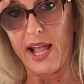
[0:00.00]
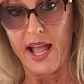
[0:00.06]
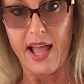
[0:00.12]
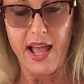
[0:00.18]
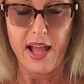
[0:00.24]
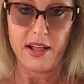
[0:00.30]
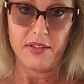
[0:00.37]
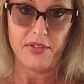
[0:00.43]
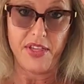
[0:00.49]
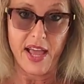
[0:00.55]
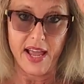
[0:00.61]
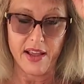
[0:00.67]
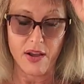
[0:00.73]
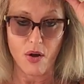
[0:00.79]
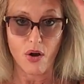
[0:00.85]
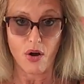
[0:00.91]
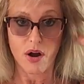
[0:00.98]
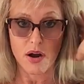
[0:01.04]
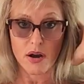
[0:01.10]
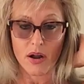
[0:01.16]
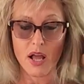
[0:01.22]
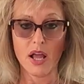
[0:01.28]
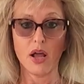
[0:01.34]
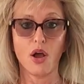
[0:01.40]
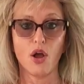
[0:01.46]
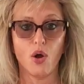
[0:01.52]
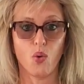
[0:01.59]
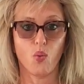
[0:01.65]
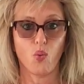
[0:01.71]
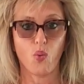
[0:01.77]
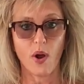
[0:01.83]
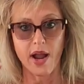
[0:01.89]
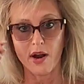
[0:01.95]
and they are
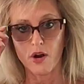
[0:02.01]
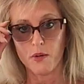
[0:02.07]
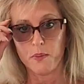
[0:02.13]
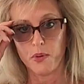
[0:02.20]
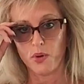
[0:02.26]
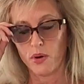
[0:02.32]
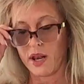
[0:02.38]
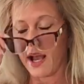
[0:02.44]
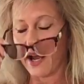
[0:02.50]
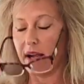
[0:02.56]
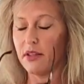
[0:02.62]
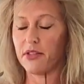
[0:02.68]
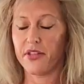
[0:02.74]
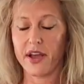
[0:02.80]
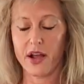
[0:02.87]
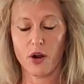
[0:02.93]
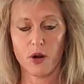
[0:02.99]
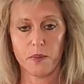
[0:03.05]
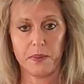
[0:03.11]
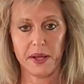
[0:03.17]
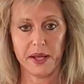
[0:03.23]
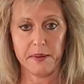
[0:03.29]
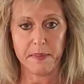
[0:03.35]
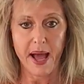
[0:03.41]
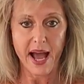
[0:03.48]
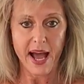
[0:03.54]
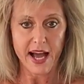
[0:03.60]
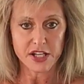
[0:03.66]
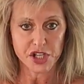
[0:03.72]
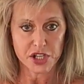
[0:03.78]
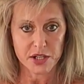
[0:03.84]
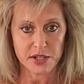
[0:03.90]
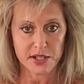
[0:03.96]
wearable light therapy
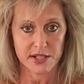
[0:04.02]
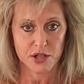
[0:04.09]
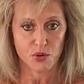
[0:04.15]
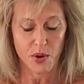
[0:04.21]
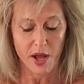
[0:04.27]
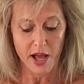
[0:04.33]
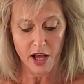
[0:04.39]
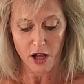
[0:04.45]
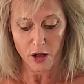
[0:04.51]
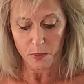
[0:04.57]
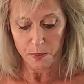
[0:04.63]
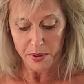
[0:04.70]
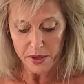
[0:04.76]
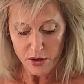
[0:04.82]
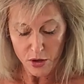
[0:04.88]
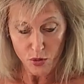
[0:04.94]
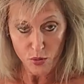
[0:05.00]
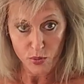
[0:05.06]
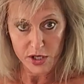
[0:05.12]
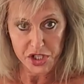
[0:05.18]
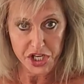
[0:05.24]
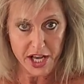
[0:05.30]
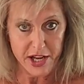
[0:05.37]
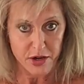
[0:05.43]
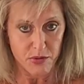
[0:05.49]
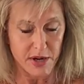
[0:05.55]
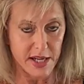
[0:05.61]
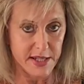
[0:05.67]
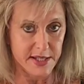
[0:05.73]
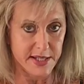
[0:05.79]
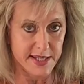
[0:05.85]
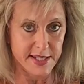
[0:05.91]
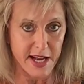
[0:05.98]
patches to help regenerate
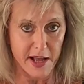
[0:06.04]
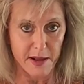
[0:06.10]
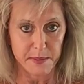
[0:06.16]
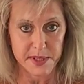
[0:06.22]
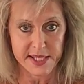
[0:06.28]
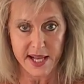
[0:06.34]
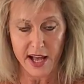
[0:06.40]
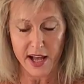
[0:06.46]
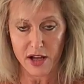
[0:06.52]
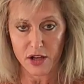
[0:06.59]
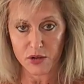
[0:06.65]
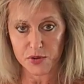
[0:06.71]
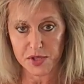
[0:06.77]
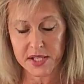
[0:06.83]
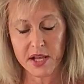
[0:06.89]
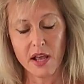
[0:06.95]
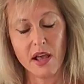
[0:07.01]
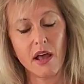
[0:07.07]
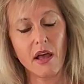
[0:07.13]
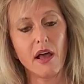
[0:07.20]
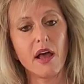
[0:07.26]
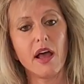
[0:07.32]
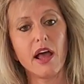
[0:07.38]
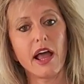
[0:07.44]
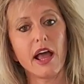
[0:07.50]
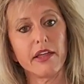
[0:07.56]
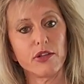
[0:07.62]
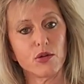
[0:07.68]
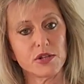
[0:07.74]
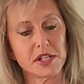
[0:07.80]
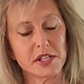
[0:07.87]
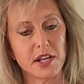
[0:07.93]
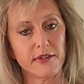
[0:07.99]
stem cells. And
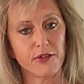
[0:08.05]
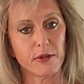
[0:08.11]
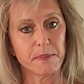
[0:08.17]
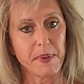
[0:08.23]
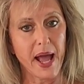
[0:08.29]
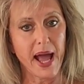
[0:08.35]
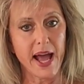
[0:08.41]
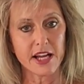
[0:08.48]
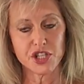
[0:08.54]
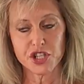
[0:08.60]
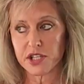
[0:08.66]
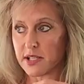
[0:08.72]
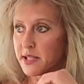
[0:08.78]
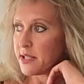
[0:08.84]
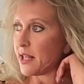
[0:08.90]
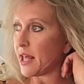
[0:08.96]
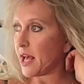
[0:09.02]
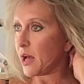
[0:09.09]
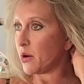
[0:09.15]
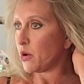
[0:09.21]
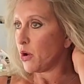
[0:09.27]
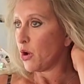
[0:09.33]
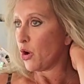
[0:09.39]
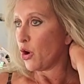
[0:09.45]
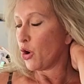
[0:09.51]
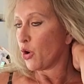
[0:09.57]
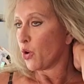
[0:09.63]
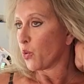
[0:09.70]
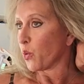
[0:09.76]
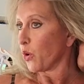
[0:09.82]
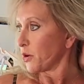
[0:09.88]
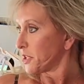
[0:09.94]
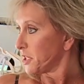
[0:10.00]
there's different patches that
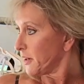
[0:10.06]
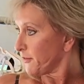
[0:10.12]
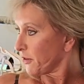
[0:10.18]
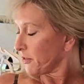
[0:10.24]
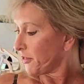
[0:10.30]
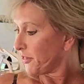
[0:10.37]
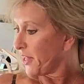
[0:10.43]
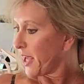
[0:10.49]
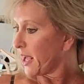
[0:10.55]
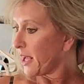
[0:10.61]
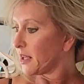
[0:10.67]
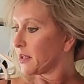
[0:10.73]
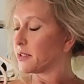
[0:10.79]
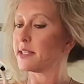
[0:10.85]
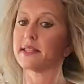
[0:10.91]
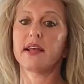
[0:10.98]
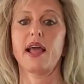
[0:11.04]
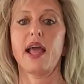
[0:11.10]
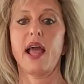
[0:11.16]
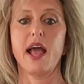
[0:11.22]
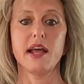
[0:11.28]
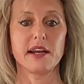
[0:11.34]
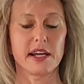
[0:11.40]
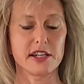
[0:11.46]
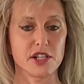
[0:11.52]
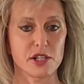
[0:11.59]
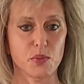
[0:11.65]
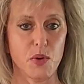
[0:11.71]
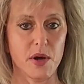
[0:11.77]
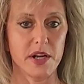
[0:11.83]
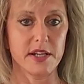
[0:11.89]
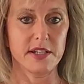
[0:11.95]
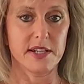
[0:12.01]
work different things, and I just
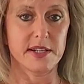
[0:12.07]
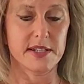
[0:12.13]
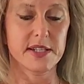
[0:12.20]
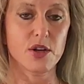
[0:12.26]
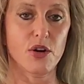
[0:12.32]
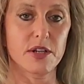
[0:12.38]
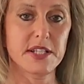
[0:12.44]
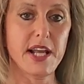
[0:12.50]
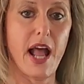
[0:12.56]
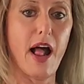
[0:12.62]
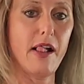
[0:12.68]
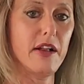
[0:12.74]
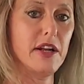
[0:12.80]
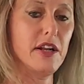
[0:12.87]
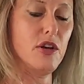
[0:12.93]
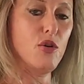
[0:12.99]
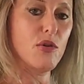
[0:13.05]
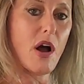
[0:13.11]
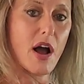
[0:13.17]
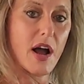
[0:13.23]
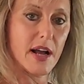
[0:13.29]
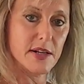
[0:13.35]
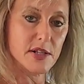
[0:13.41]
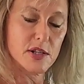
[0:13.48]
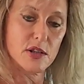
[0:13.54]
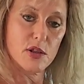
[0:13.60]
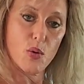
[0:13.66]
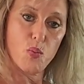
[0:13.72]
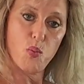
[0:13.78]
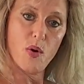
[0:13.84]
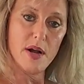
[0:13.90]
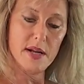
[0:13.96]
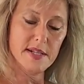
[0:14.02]
wanted to start telling you guys the
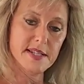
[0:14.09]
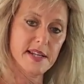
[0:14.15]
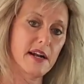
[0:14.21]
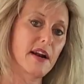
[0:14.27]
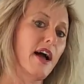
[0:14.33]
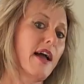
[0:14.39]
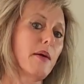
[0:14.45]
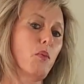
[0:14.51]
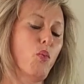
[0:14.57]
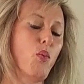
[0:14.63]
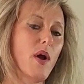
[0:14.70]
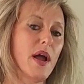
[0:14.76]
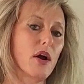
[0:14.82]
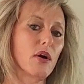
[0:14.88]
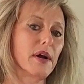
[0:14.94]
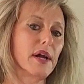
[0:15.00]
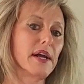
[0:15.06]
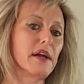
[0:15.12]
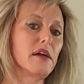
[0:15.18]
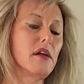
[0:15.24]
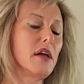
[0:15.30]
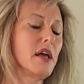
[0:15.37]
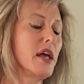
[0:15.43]
ones that I'm wearing